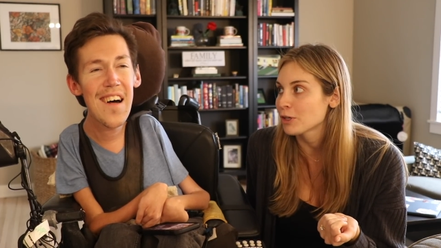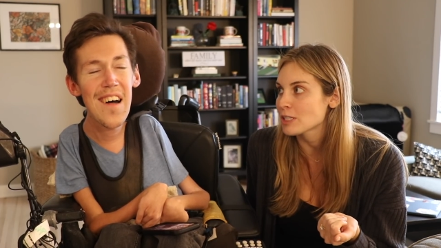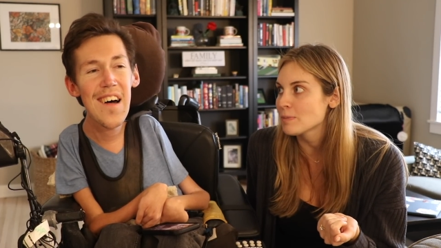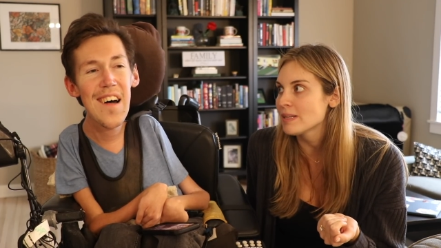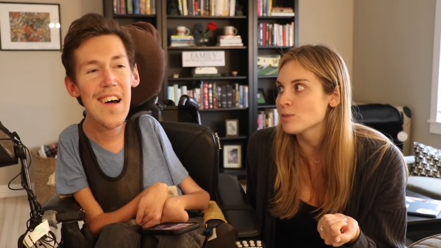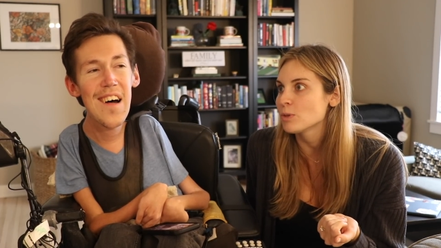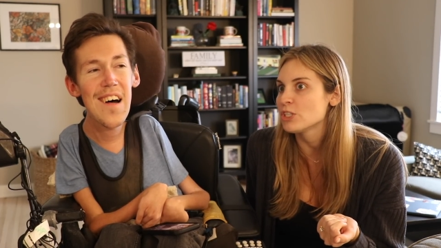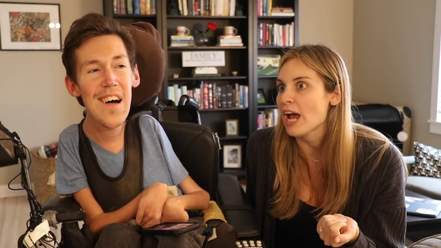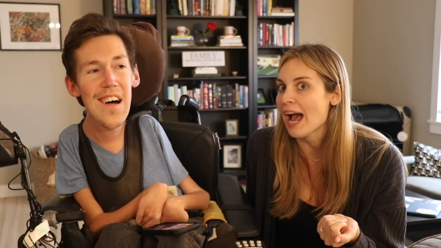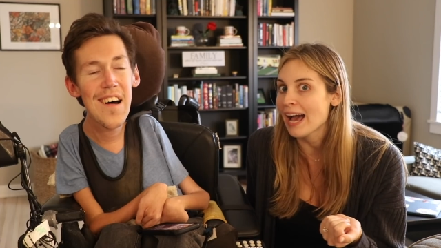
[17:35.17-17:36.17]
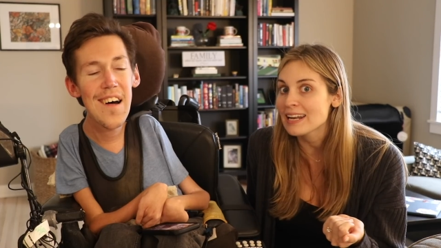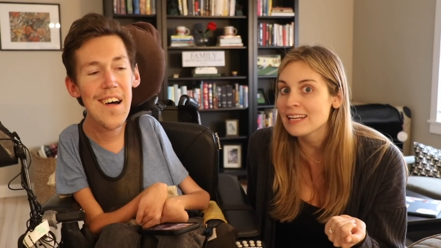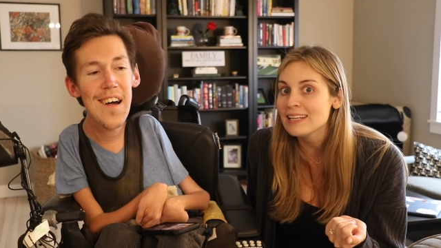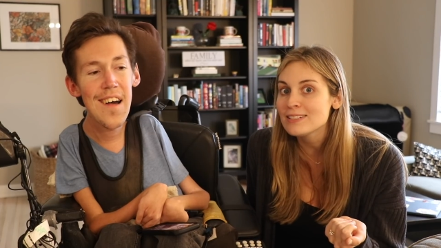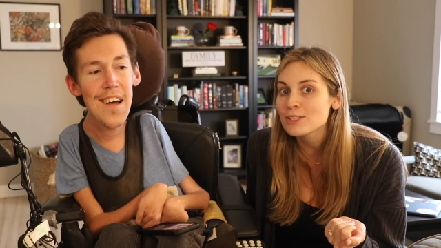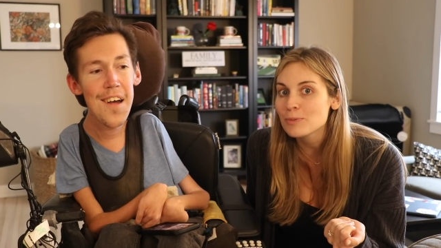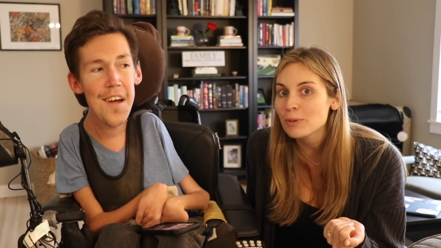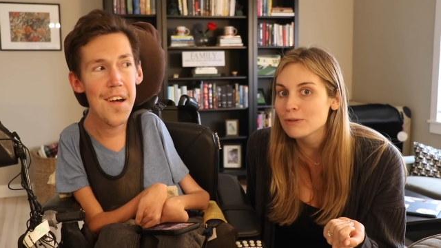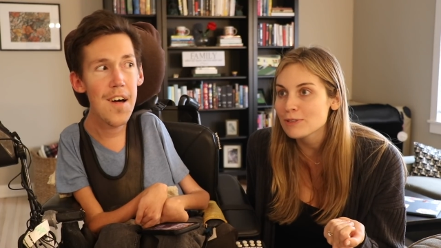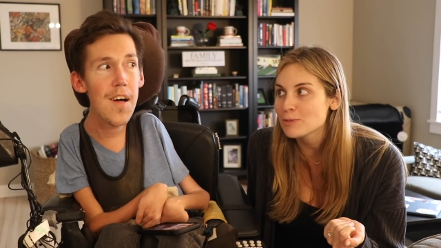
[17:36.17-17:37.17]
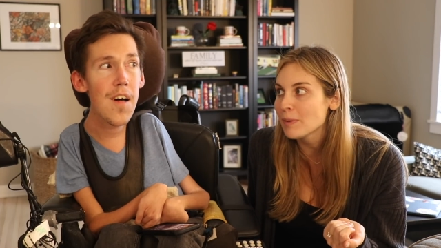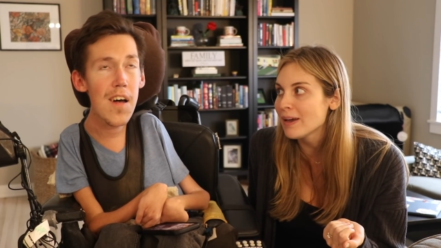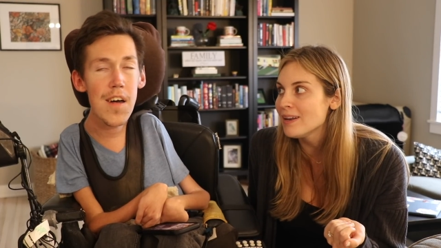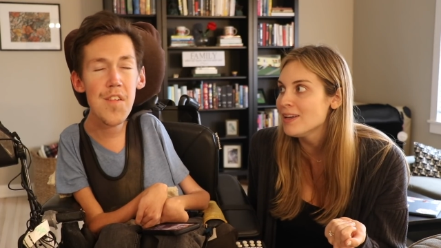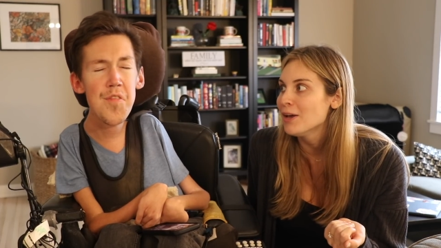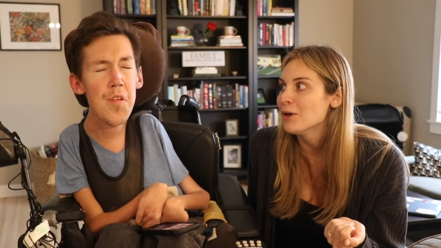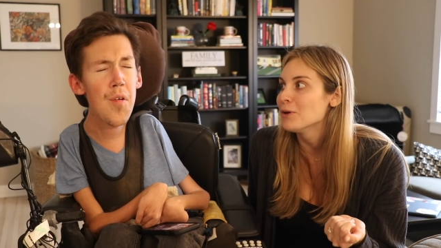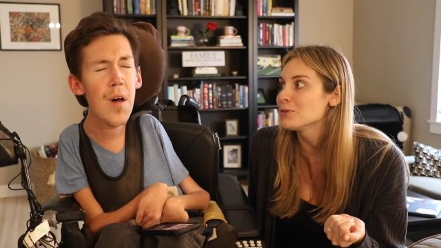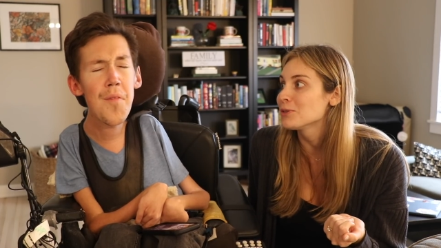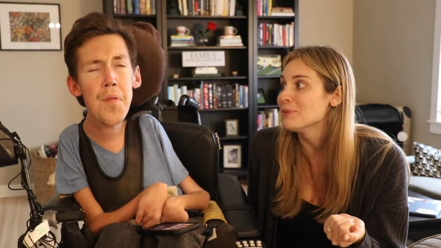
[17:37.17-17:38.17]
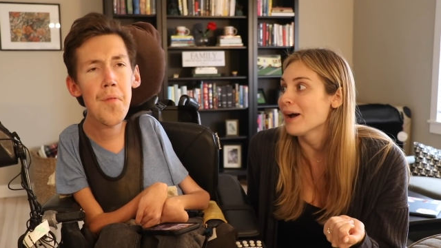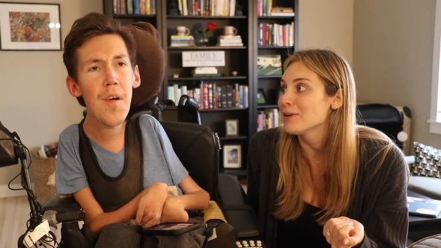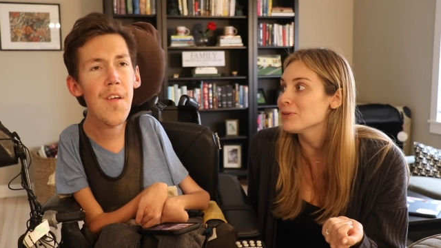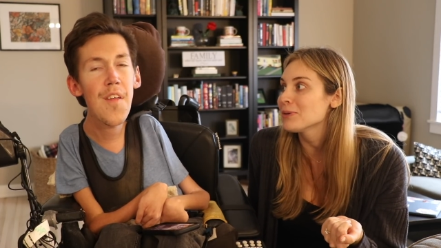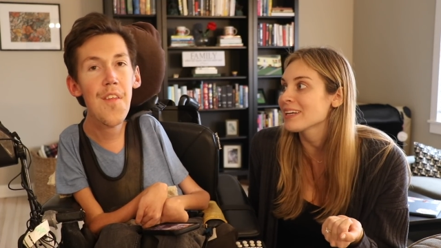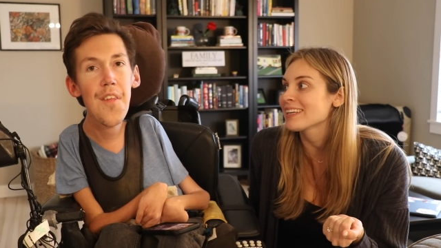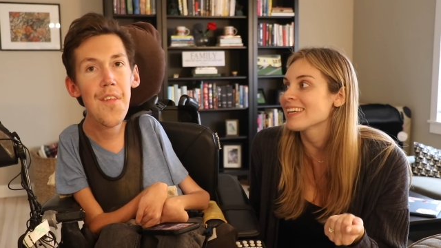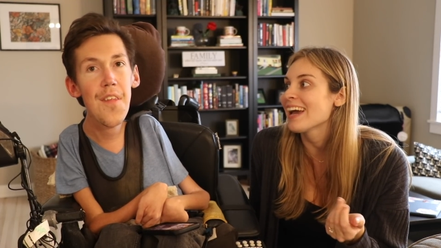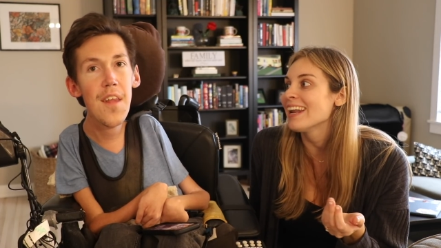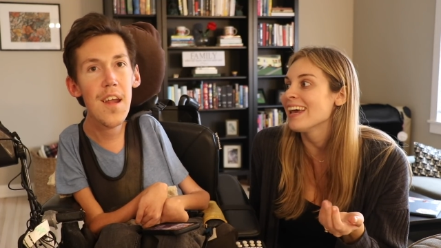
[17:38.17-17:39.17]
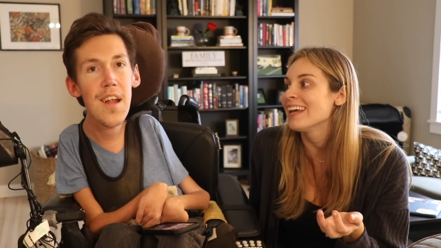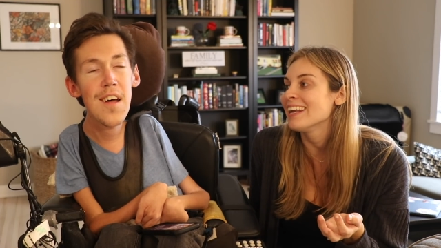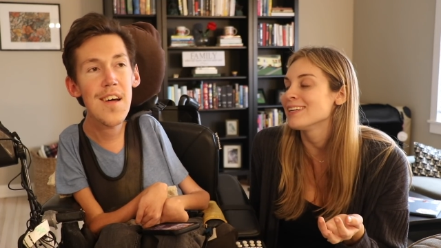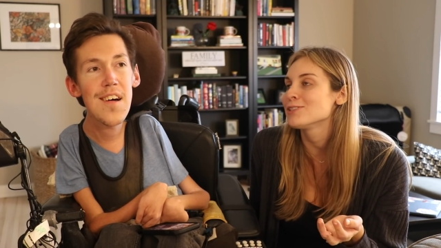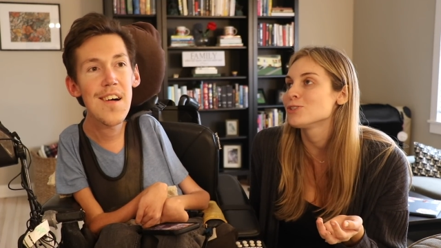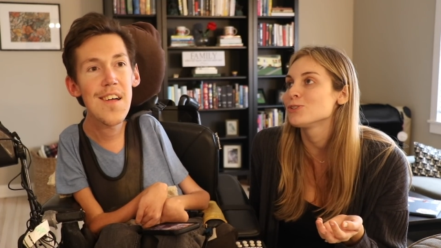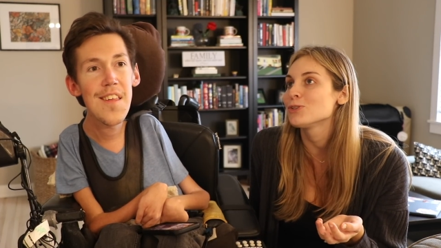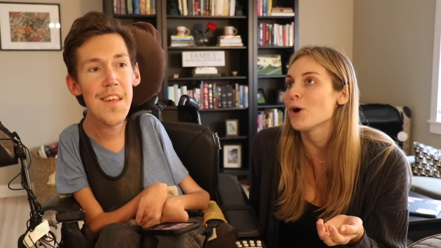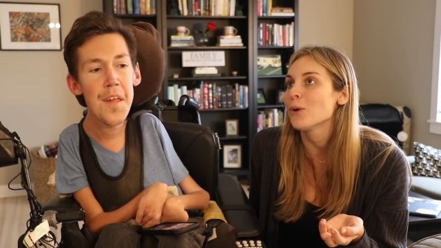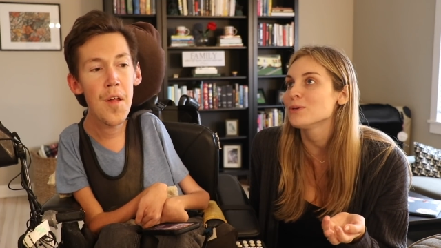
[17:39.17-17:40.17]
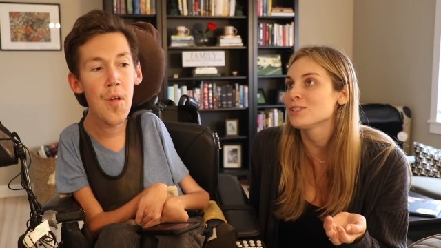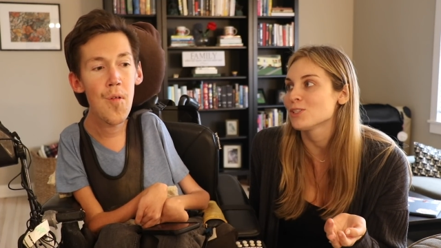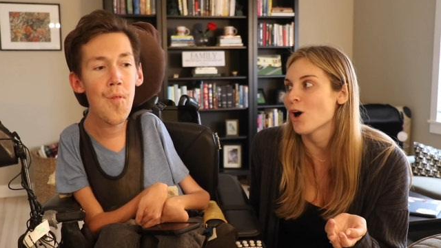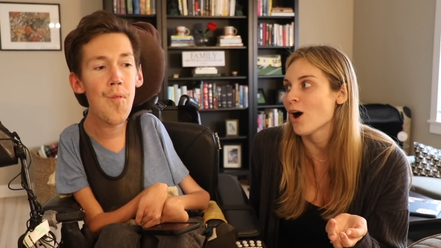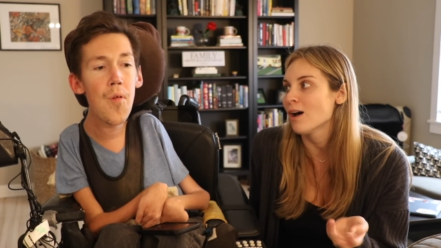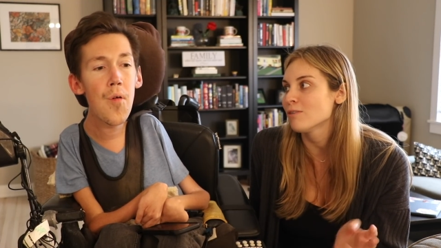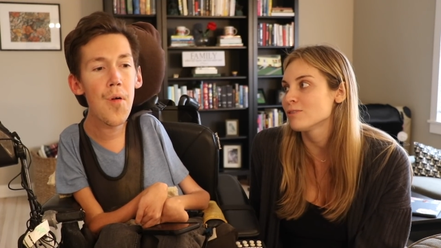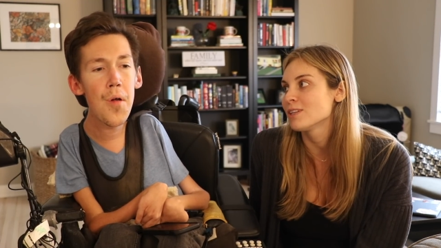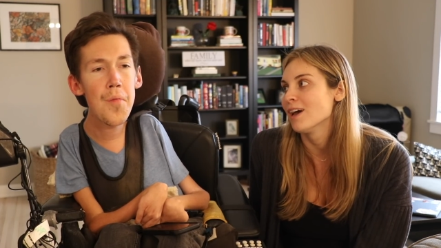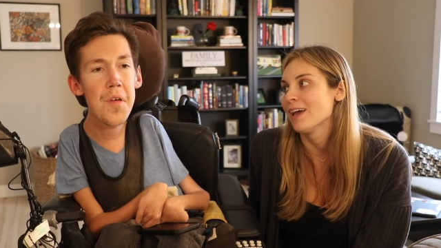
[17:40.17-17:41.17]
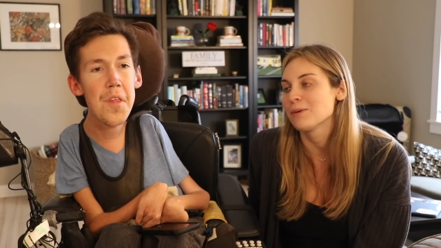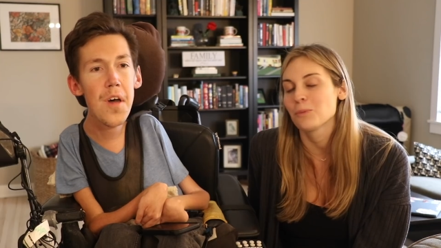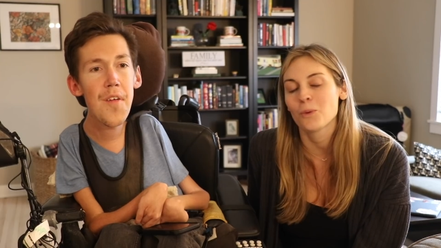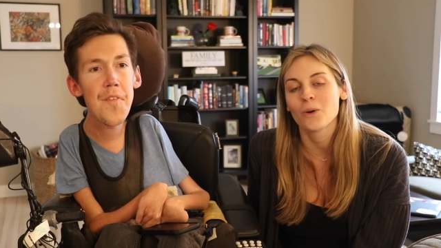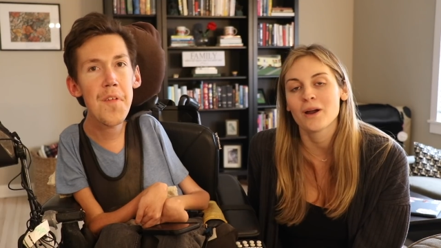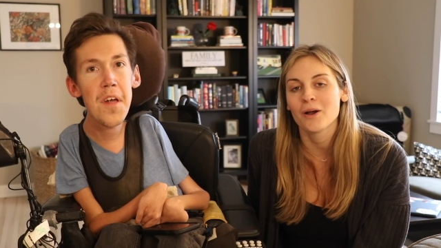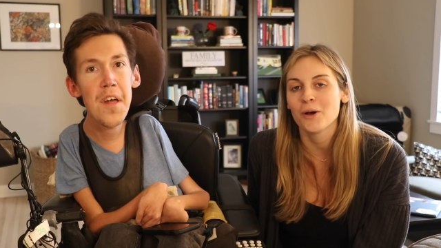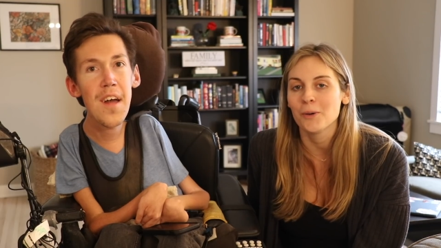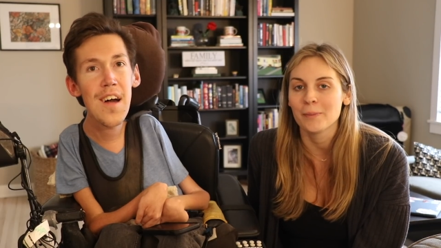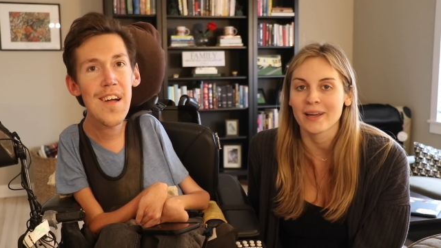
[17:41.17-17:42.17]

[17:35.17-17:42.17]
Speaker 1: for Christmas, which added to the perfect bed. So, so, now you like get in and it's so soft warm and, and warm. Oh